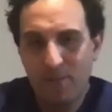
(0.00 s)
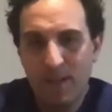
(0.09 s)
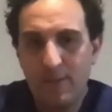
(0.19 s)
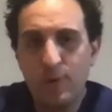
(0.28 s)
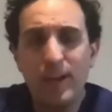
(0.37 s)

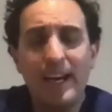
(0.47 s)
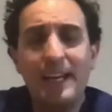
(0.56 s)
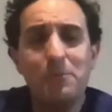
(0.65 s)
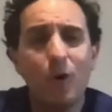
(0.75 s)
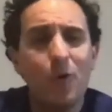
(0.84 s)
Have we got any
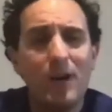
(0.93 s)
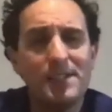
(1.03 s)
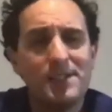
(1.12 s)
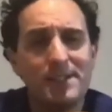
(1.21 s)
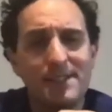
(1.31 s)
more
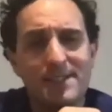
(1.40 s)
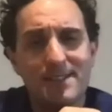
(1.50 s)
questions?